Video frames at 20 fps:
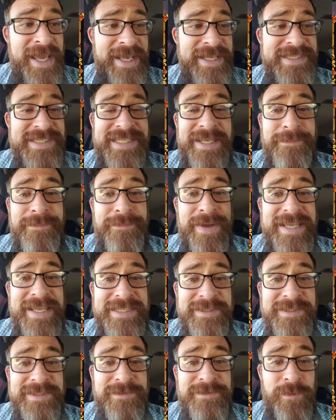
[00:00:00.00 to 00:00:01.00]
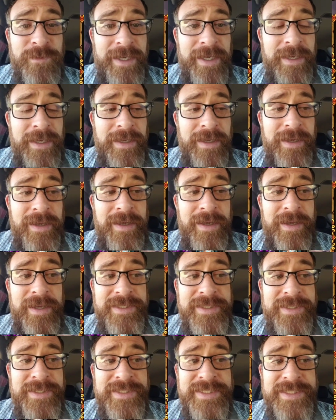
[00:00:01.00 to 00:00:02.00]
It's the best way
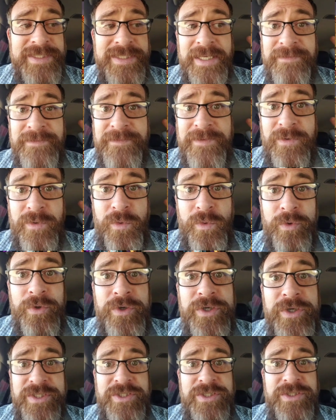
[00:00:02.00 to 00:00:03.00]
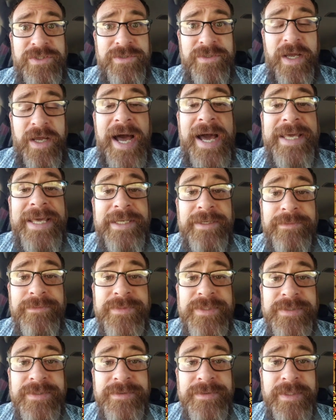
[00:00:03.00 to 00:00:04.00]
to get orange
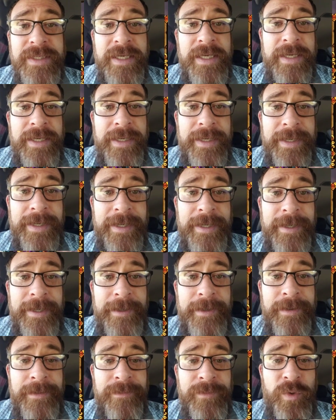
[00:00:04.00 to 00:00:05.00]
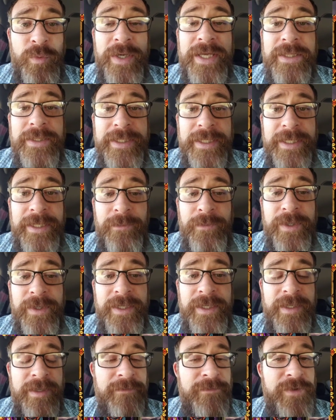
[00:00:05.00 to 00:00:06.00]
items quickly
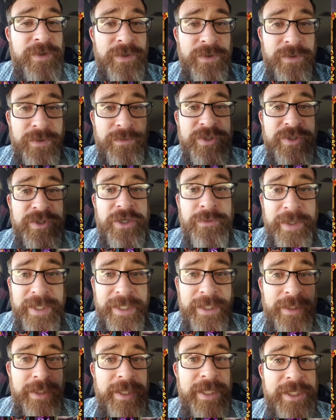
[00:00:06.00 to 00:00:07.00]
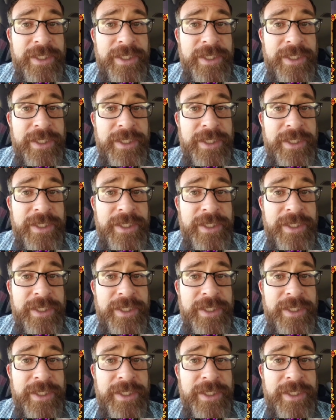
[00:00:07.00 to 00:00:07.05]
anyway. If you're generating a